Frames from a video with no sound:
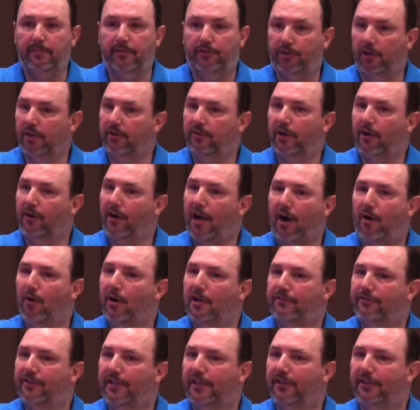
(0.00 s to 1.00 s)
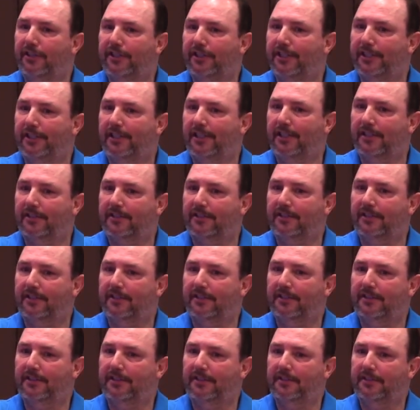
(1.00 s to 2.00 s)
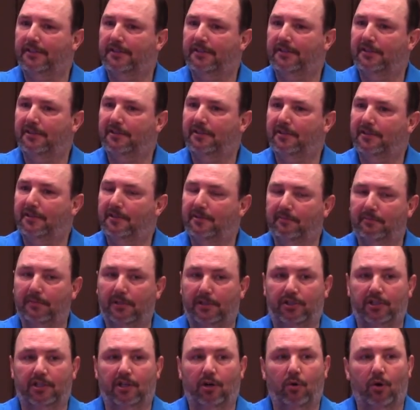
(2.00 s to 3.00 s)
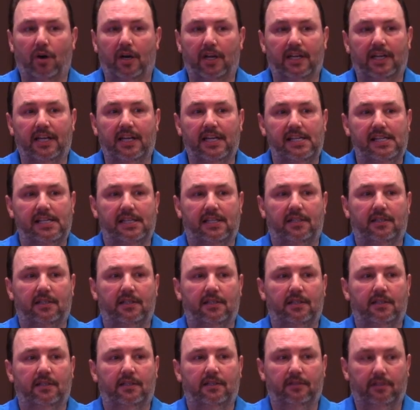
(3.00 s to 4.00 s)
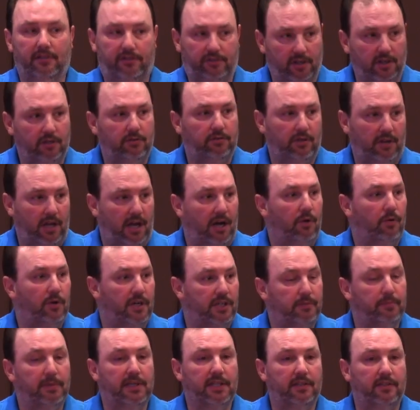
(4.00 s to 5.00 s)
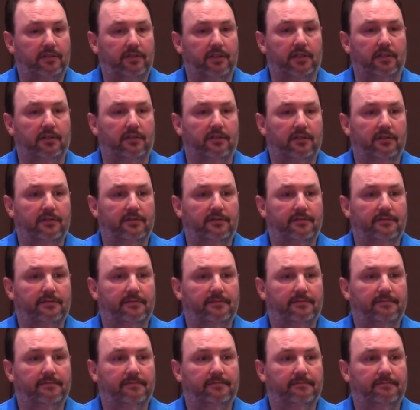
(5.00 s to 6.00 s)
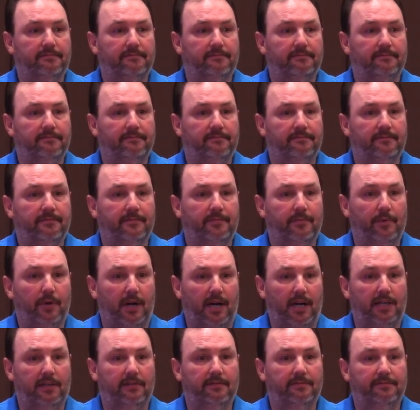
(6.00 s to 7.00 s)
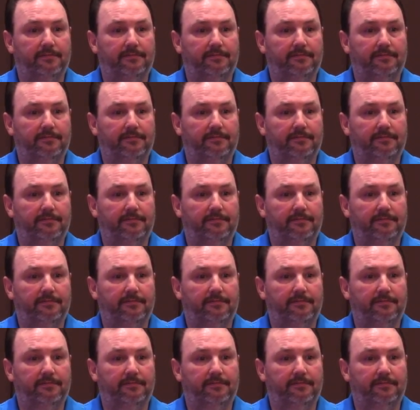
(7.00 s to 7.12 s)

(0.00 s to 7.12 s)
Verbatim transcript: truth don't always feel good, does it? But you know what, in the end, the truth will always be the truth. Right?